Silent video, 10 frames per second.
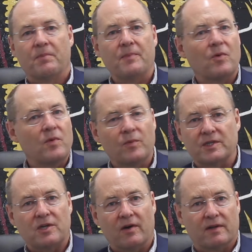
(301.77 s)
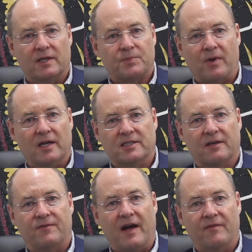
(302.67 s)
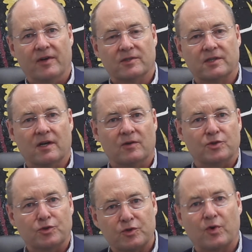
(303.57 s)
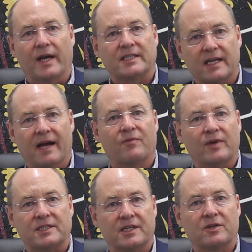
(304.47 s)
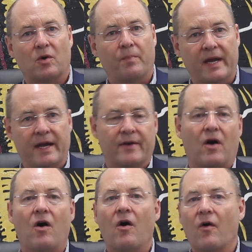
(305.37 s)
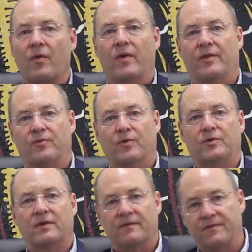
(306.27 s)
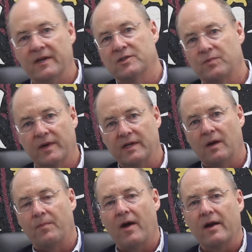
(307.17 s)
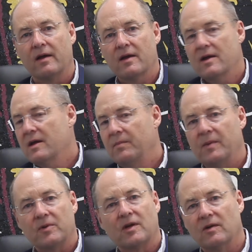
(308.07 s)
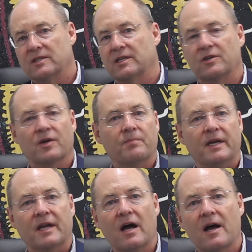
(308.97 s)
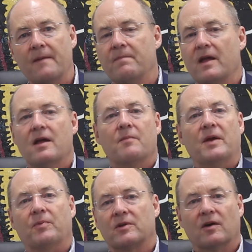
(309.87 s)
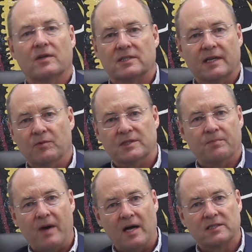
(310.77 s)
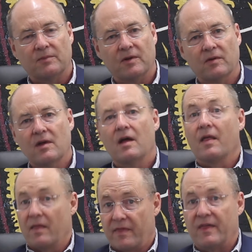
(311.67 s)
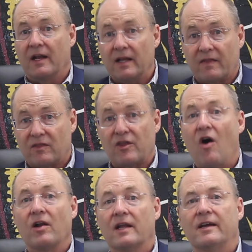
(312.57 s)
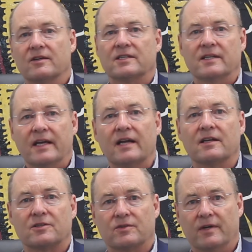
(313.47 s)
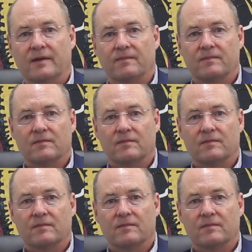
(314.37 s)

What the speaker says: People, when we started this project 5 years ago, to trace every single bean all the way through to the finished retail product, people told us it couldn't be done. People told us it was impossible. The thought leaders in the industry,